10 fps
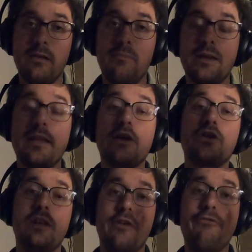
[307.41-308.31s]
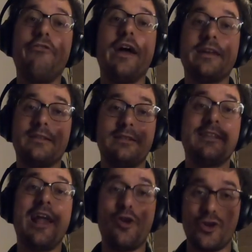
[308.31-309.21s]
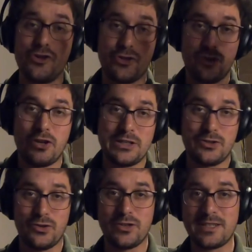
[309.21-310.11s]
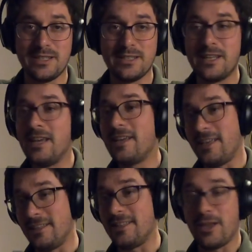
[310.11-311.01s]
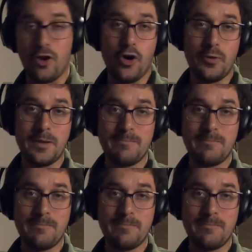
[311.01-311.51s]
might actually affect the allocation of resources in the economy.